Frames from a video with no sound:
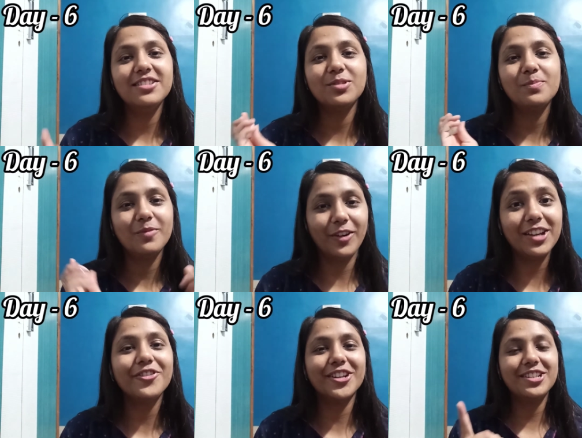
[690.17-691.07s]
So wait
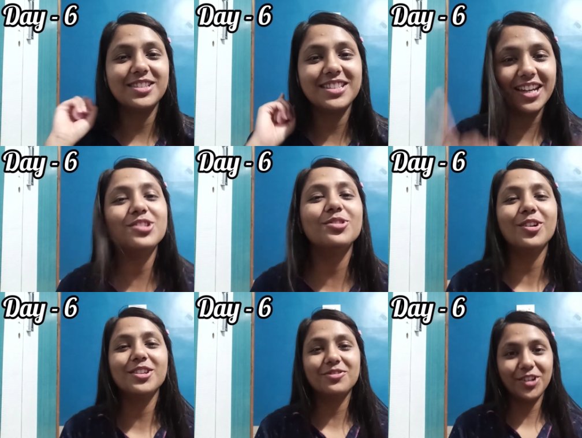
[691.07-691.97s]
for it. Stay tuned
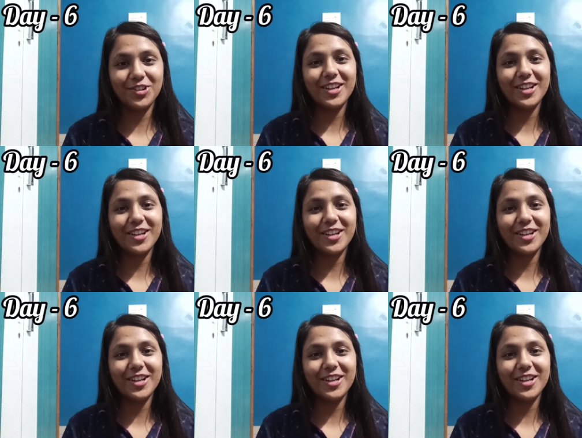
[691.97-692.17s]
on this video